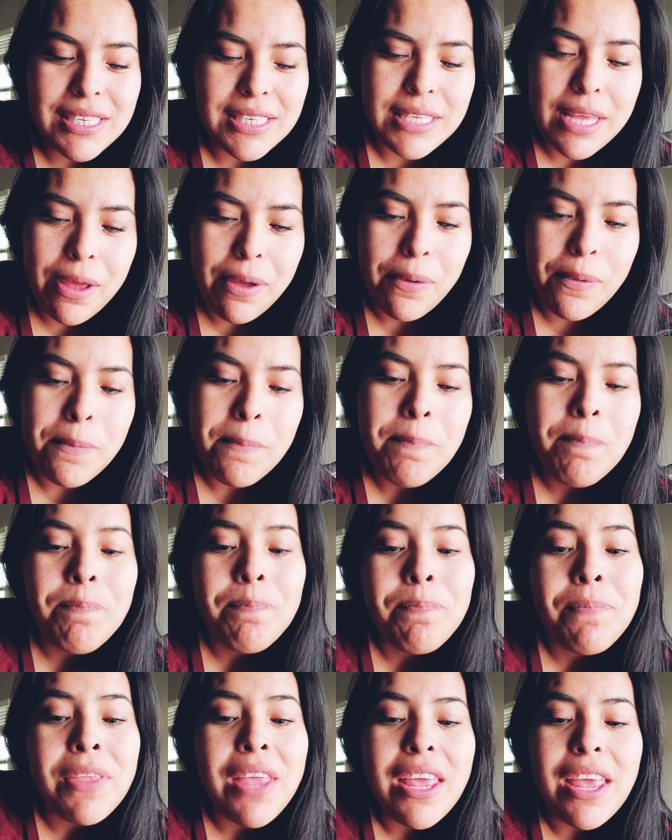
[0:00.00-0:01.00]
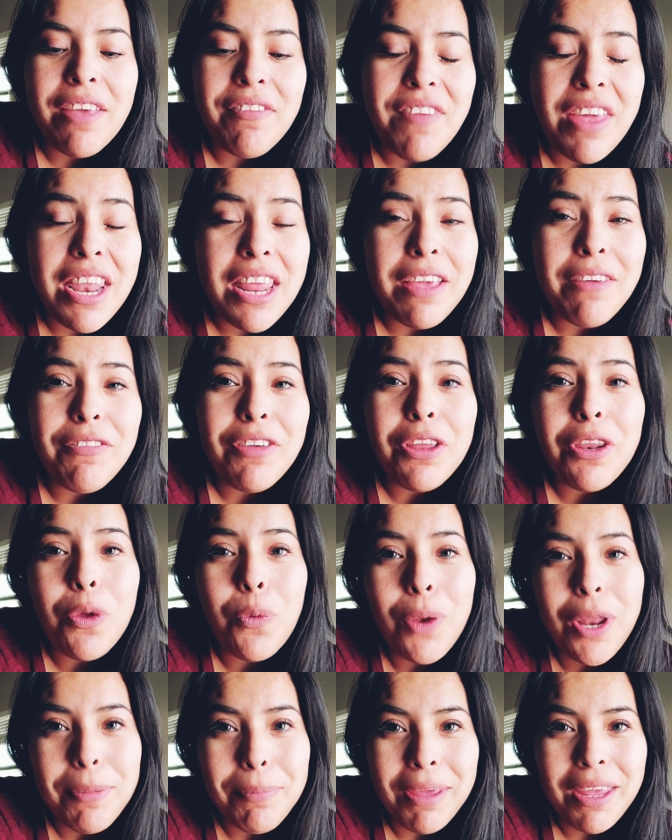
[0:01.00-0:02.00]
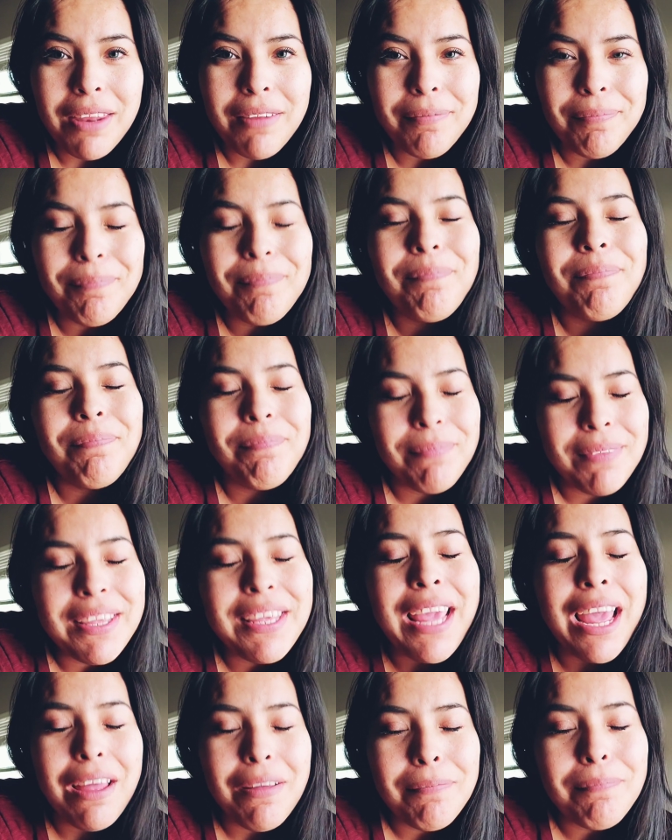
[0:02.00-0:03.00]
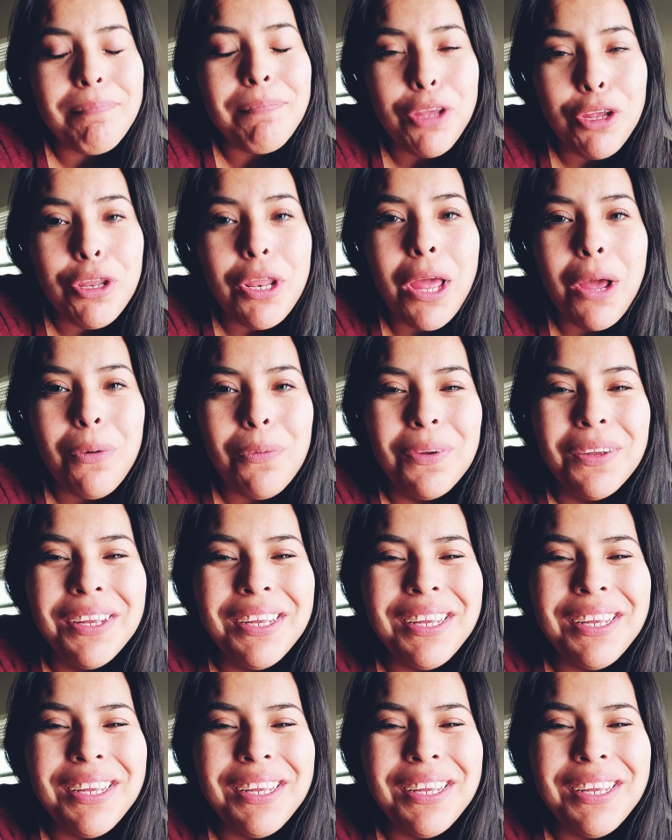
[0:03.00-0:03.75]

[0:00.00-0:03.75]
So if any of you know what I mean, yeah, you know.